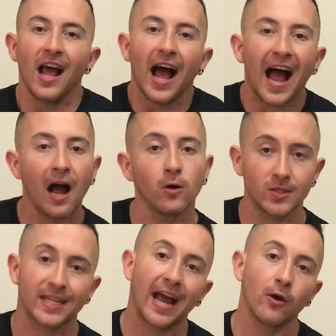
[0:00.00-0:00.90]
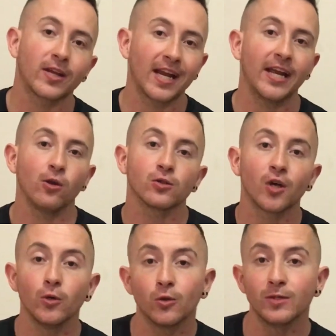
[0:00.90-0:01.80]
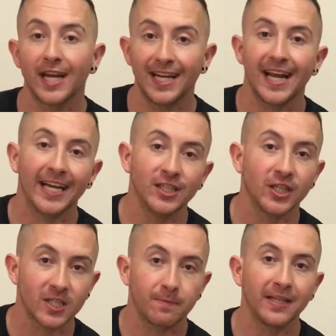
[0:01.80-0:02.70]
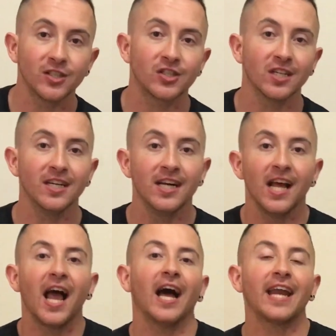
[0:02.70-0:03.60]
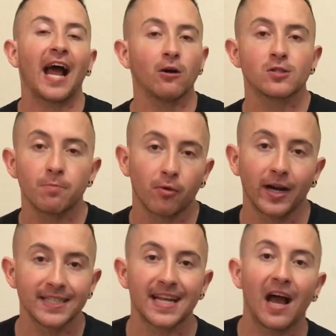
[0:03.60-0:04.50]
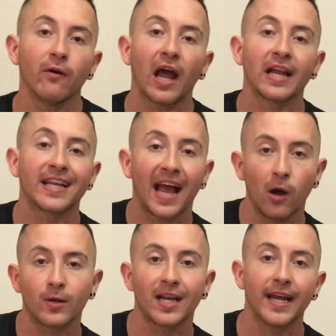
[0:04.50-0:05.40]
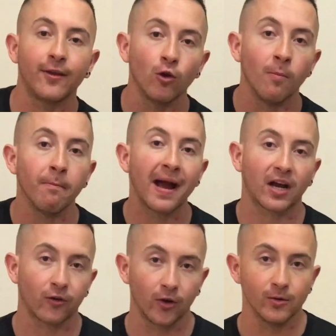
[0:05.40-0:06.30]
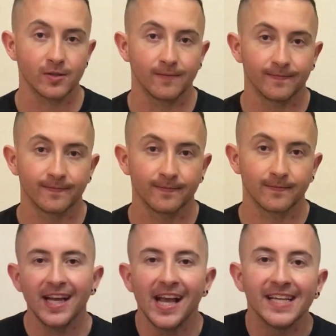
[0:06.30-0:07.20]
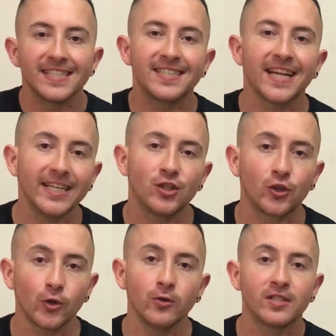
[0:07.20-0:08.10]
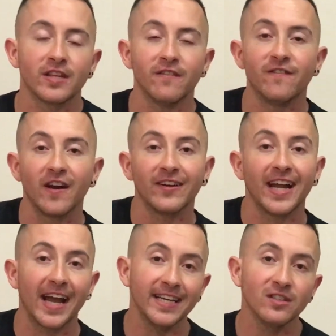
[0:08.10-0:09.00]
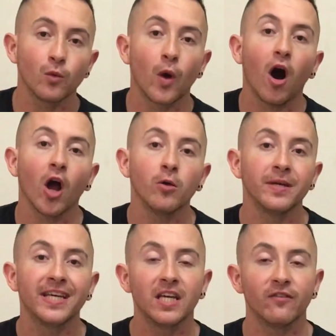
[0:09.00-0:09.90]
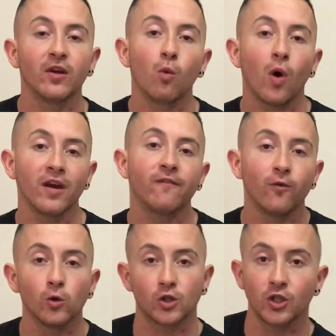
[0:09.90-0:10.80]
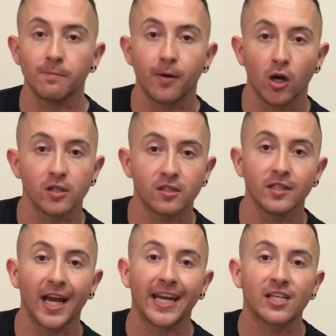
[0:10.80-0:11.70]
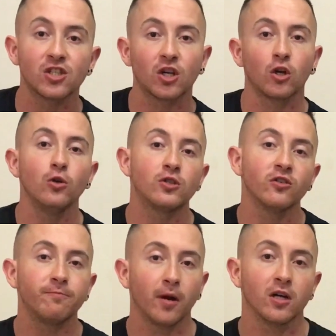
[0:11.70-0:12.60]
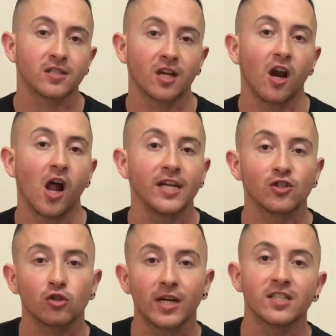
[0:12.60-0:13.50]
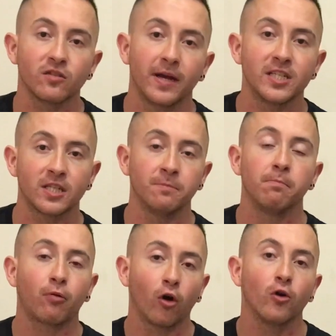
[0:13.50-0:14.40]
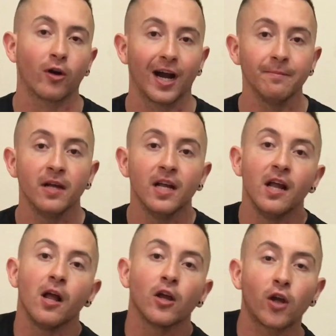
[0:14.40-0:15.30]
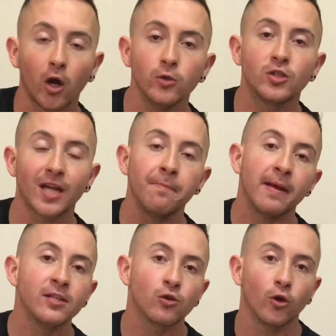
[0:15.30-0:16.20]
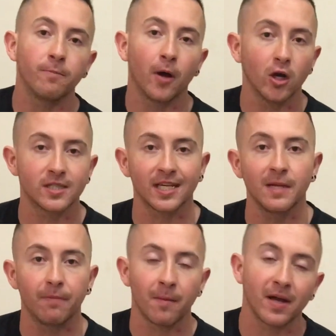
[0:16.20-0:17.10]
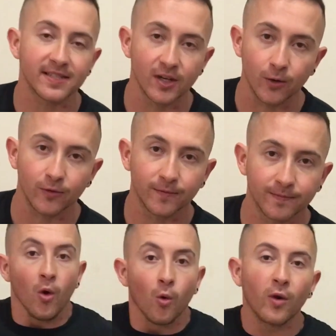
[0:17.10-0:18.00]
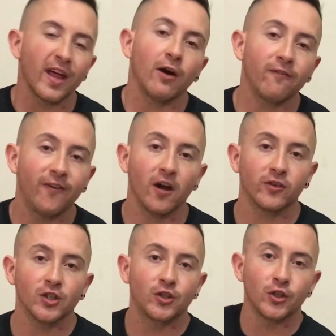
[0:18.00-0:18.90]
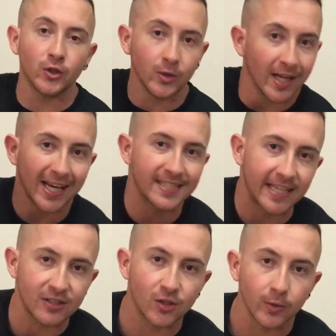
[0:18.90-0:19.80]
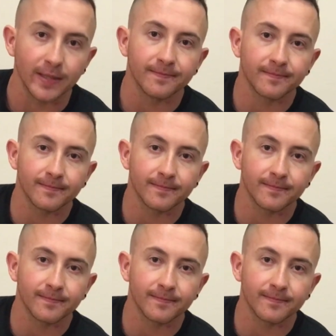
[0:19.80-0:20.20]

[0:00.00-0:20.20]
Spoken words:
How to calculate your total daily energy expenditure, and how to break down and calculate your macros. Stay tuned to the very end, where I will be giving one fortunate person an exclusive personalized transformation program coached and mentored personally by myself. Without further ado, let's get to it.